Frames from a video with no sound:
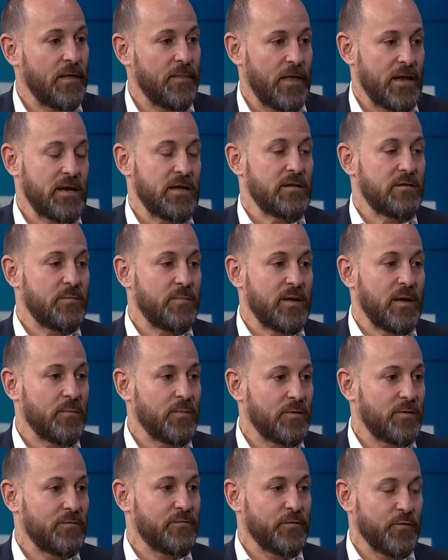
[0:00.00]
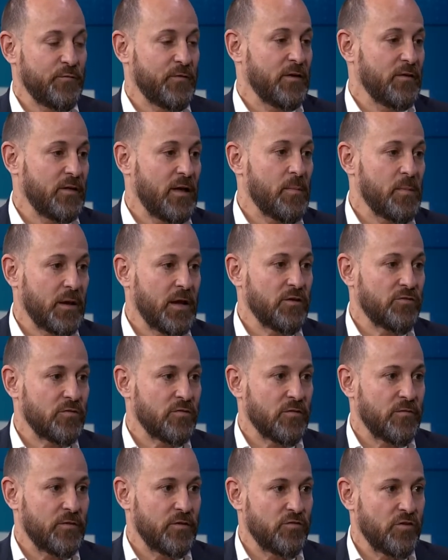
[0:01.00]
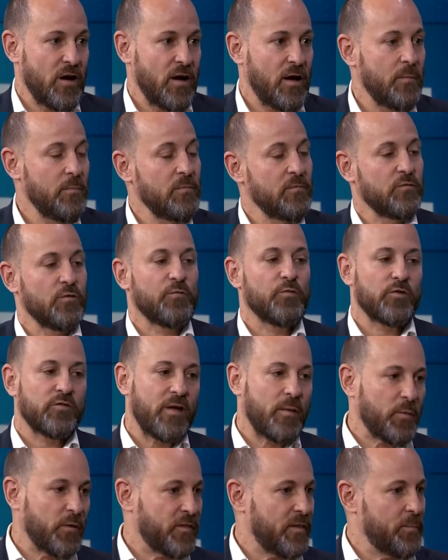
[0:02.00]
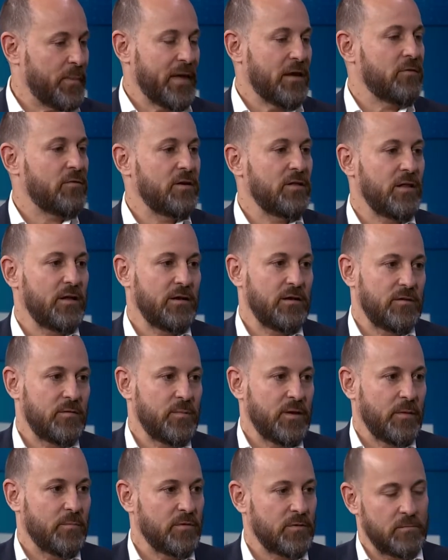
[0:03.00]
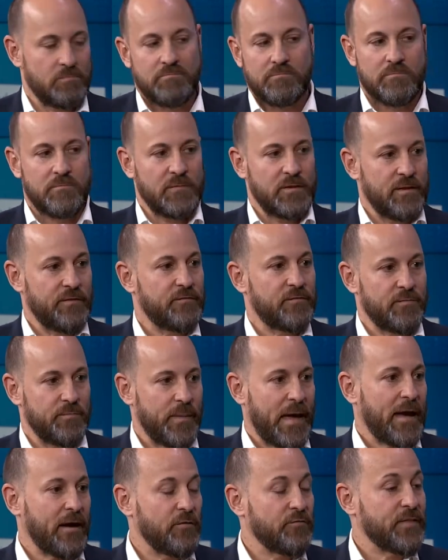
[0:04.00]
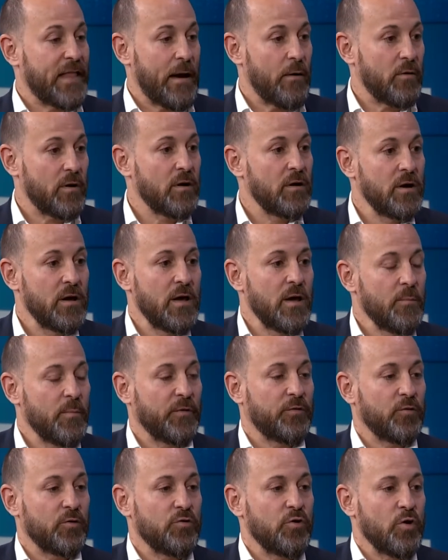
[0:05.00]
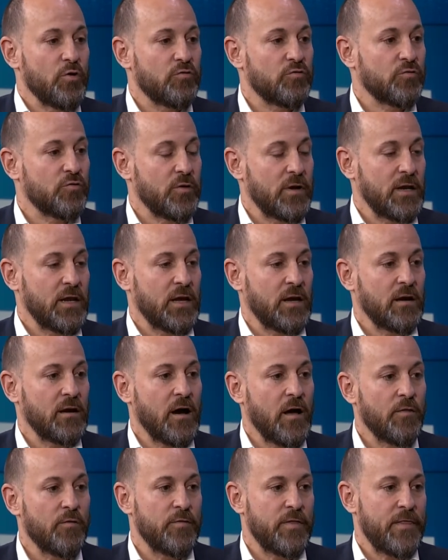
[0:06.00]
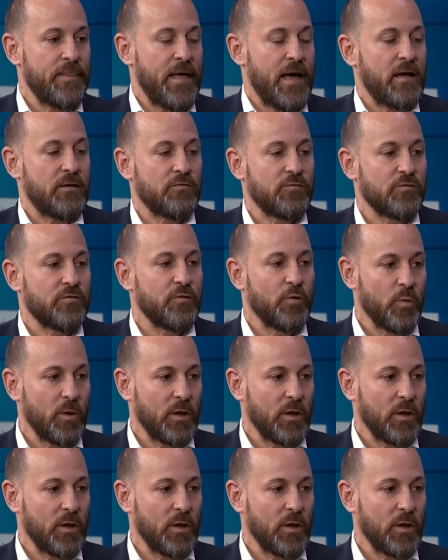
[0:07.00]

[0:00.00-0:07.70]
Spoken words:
and they need to be able to fulfill the obligations of the job. So for example, at the bakery, they need to be able to lift a bag of flour, but there are no screening other than that, just their